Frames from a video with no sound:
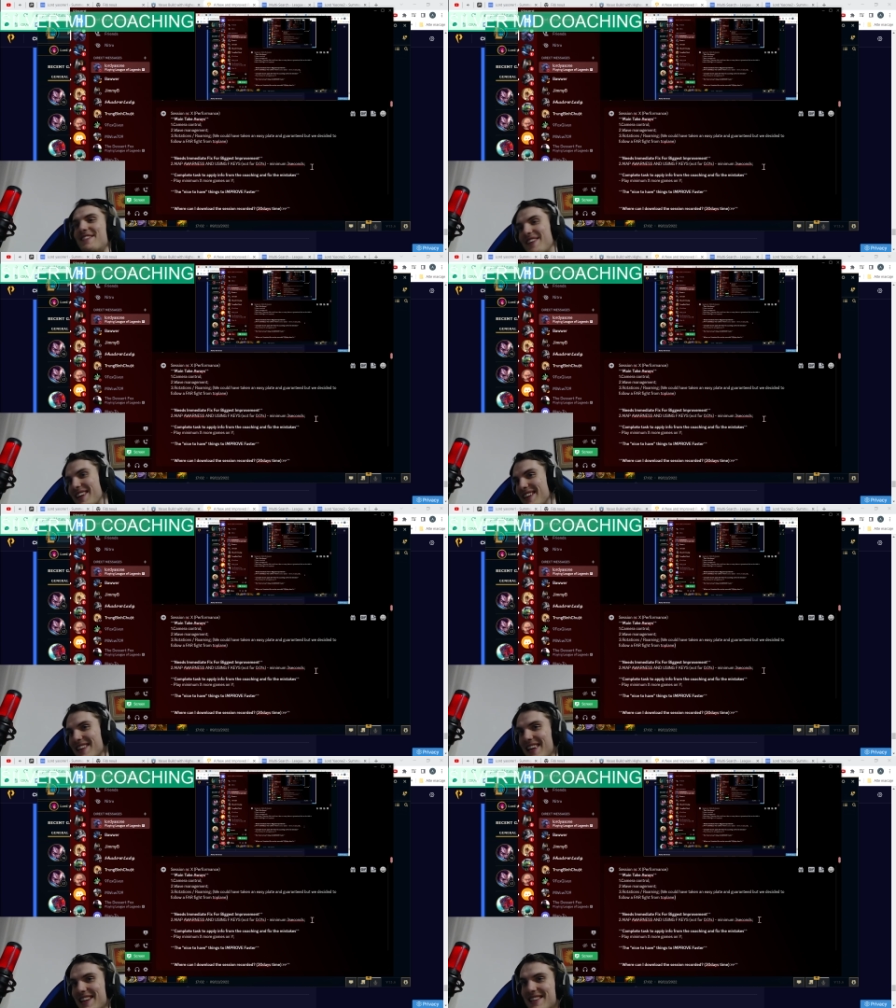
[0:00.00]
well, and then
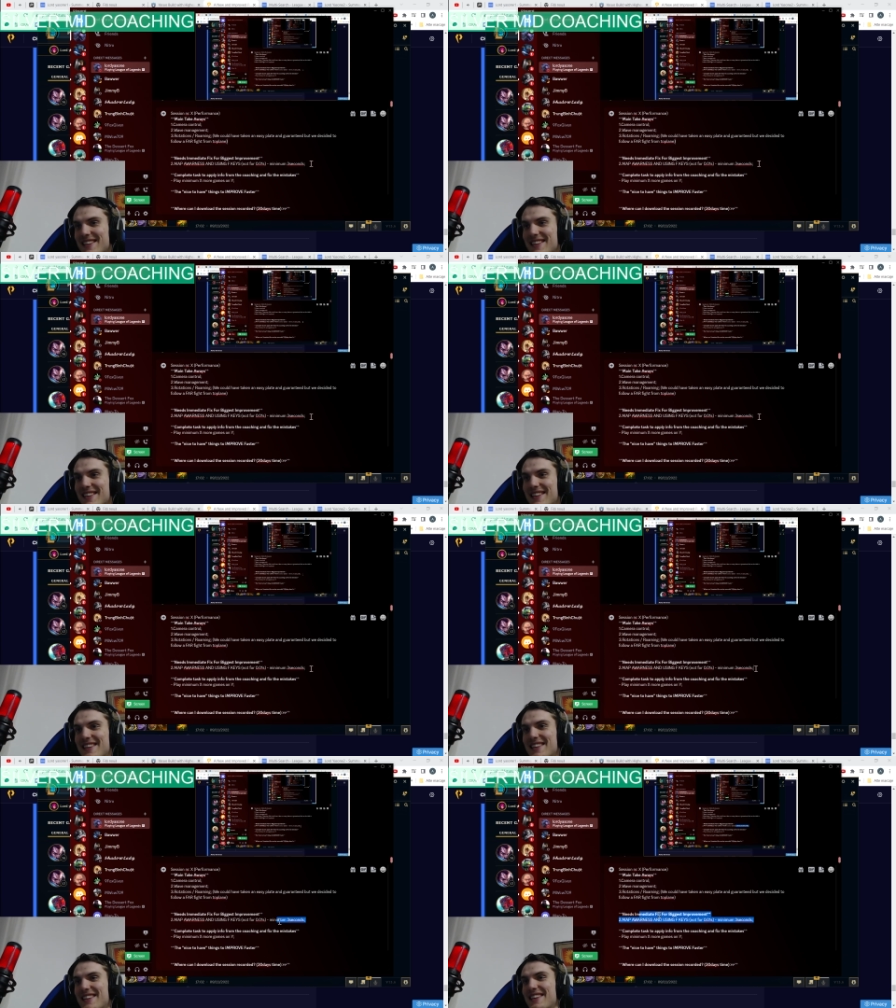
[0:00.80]
that.
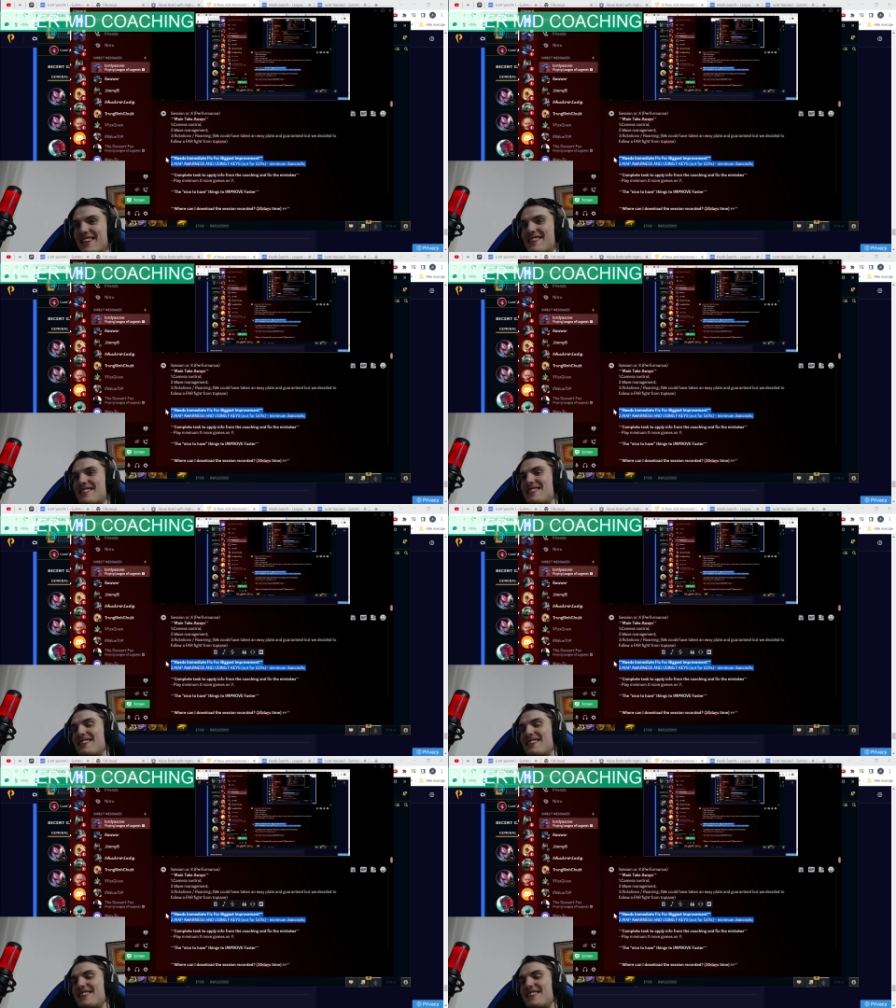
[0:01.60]
Yes.